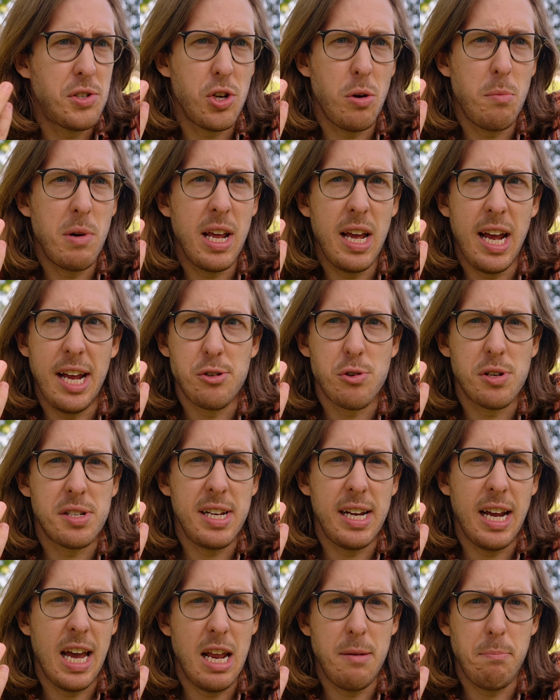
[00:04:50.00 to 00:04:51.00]
so many
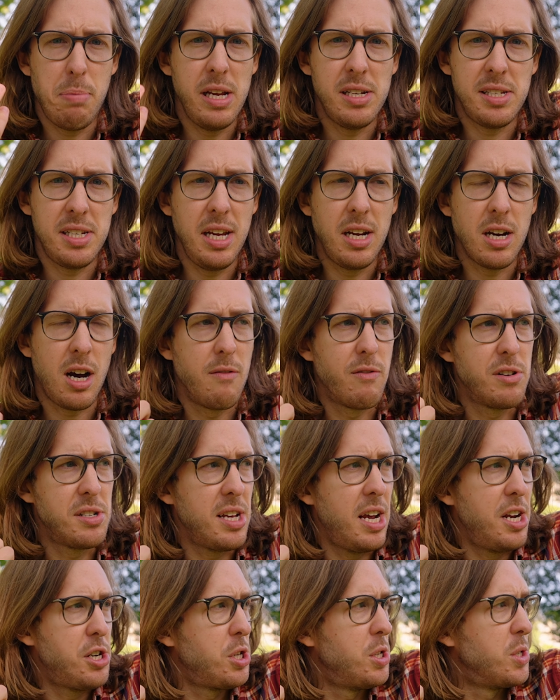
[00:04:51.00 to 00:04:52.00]
interesting N P C
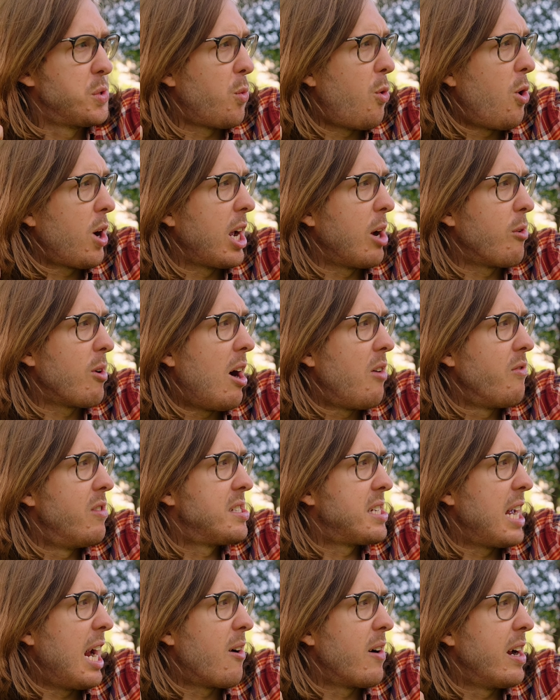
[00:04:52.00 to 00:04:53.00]
conversations walking around
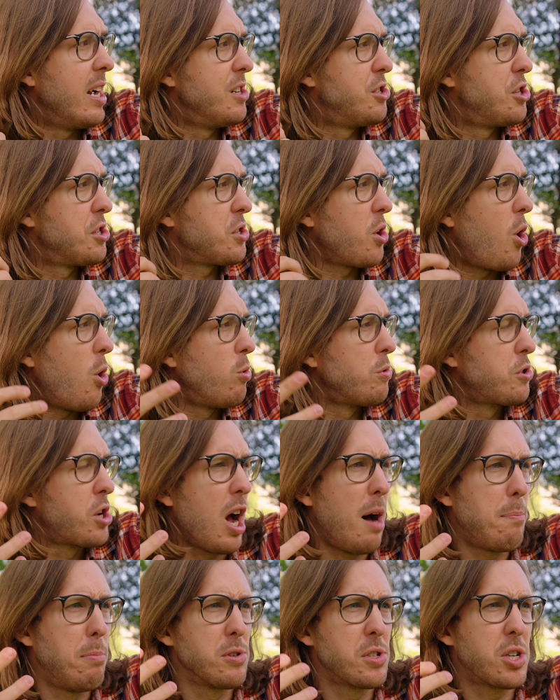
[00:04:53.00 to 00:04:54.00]
this area, just old
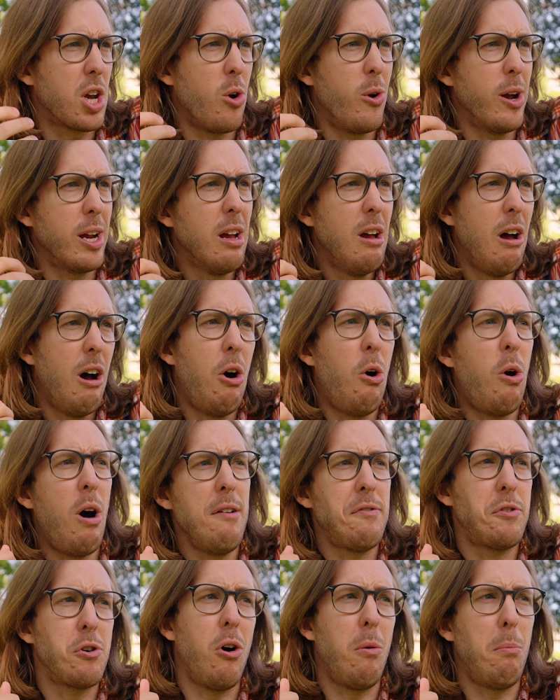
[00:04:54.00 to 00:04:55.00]
couples going, oh,
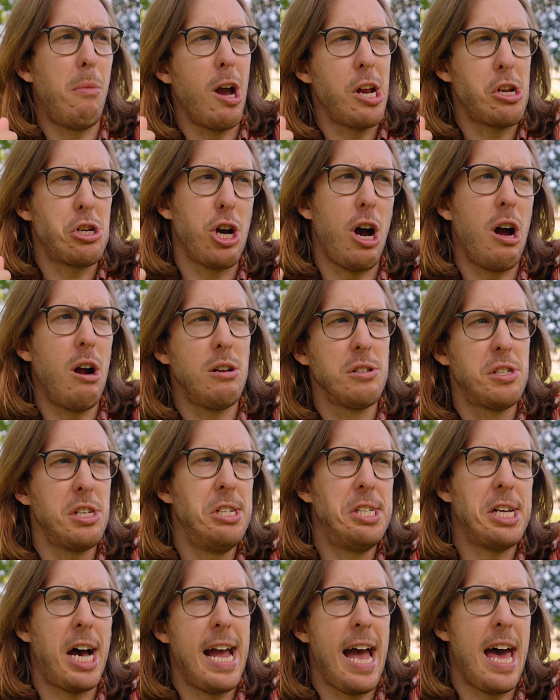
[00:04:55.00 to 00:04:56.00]
I've got my Charles
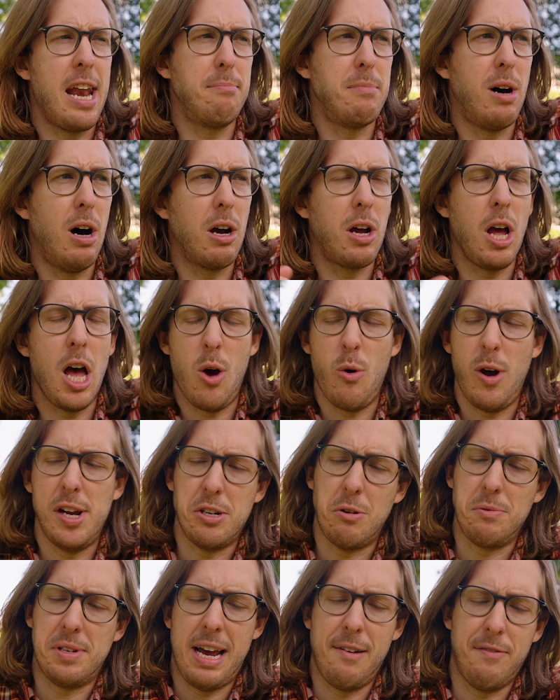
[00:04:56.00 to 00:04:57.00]
and Diana mug. Oh, I
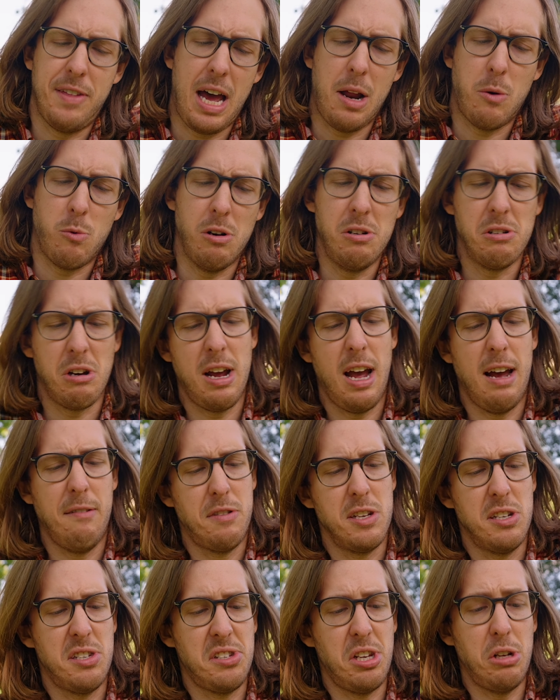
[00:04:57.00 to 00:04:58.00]
don't have that one, I
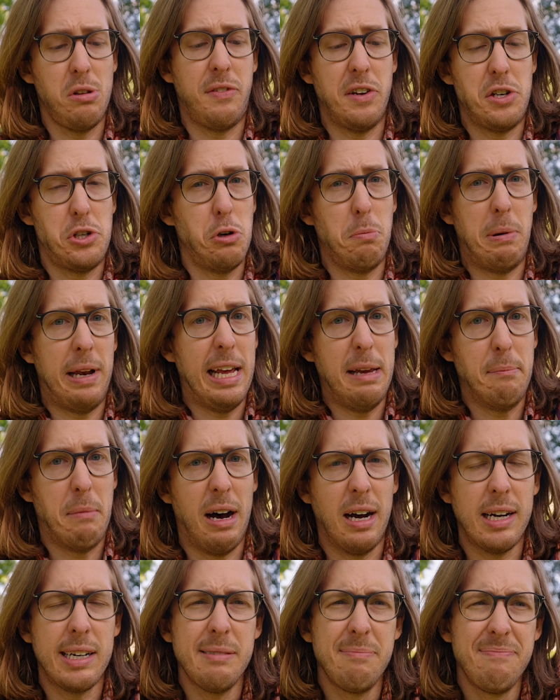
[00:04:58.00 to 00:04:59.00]
have the Silver Jubilee
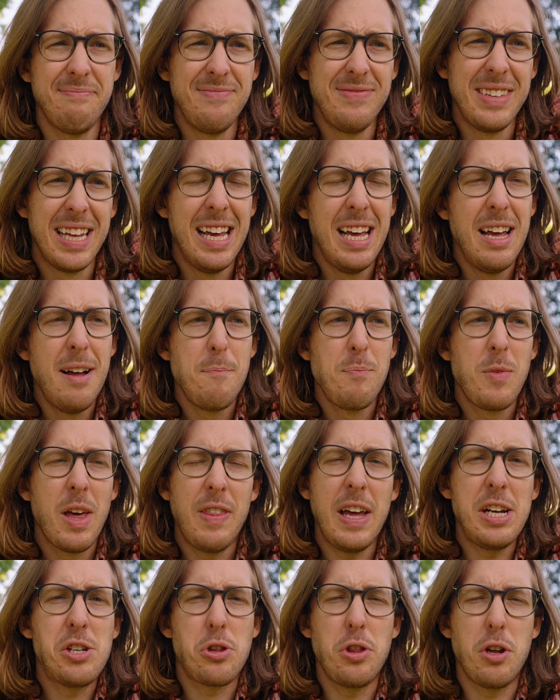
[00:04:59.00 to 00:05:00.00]
mug.
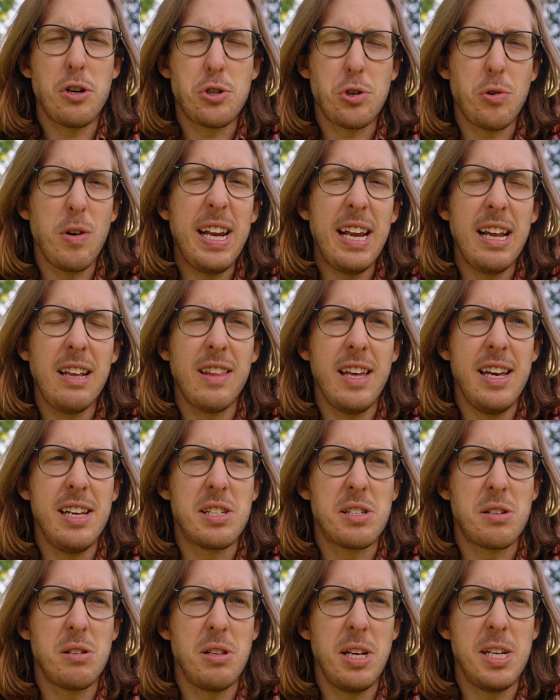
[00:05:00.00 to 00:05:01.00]
They, they're treating
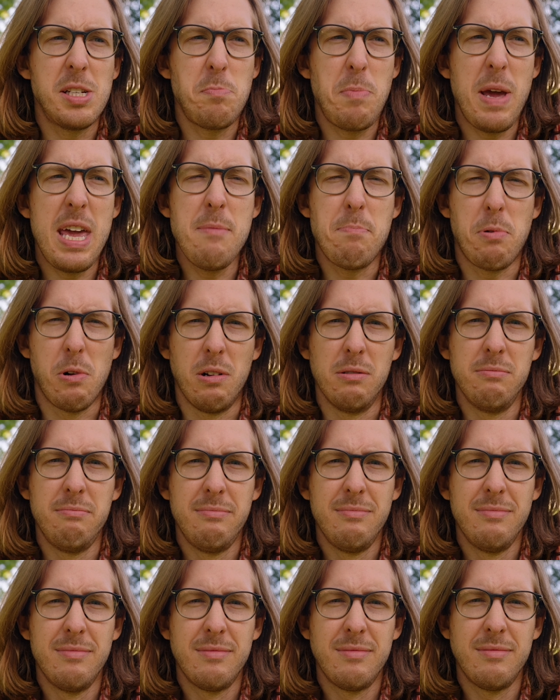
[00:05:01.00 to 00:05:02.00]
these, these people
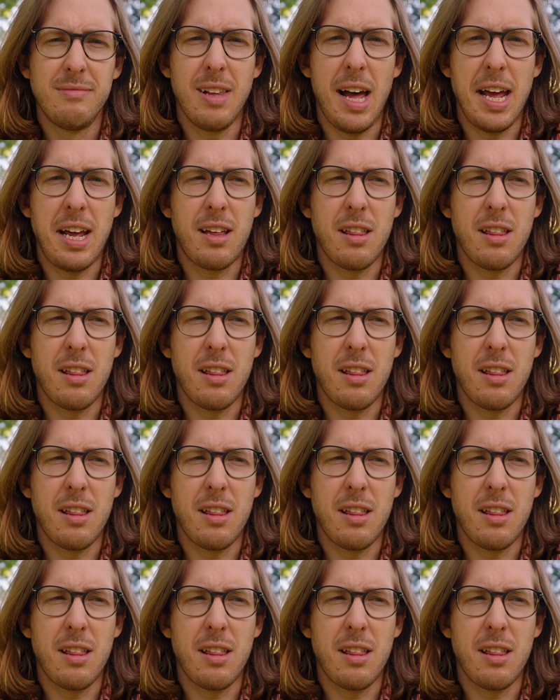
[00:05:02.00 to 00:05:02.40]
like